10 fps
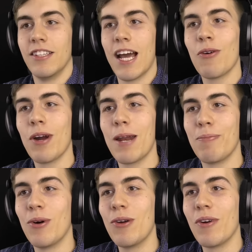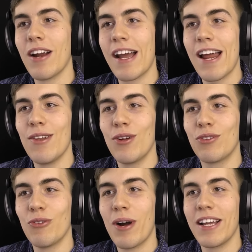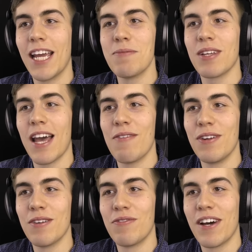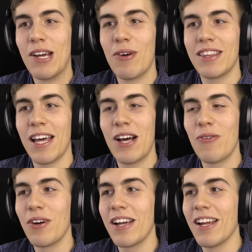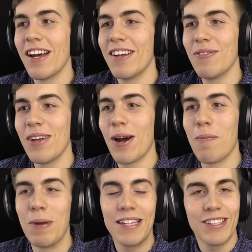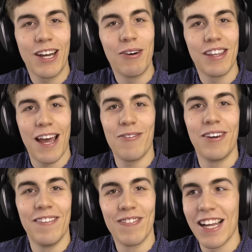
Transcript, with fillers: Now we're at a point where I gotta look through what games I have here and find out what the hell we're gonna, you know, pick to go with that one.